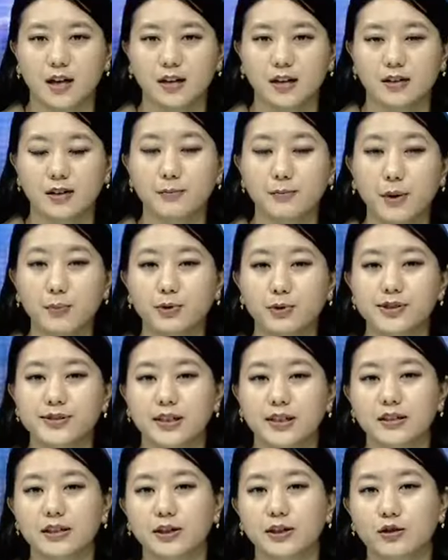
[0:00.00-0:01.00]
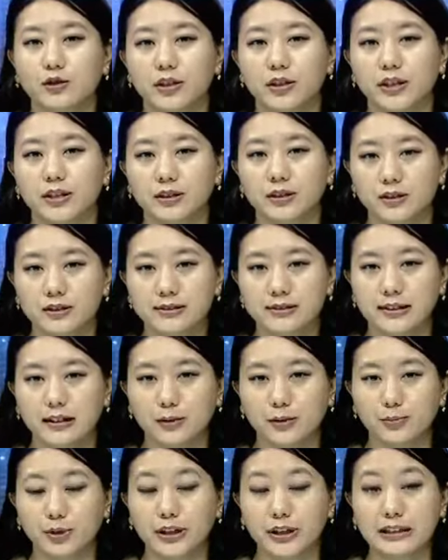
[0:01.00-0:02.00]
The Mapur Sangidona Kung
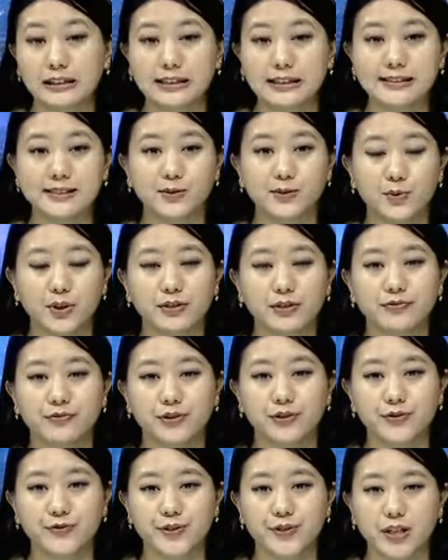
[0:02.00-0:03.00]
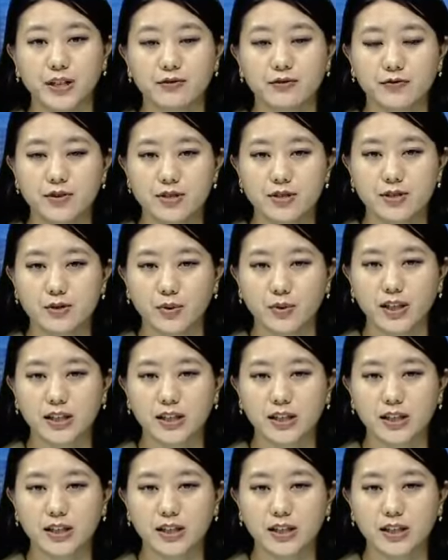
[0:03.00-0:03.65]
celebrated its 25th anniversary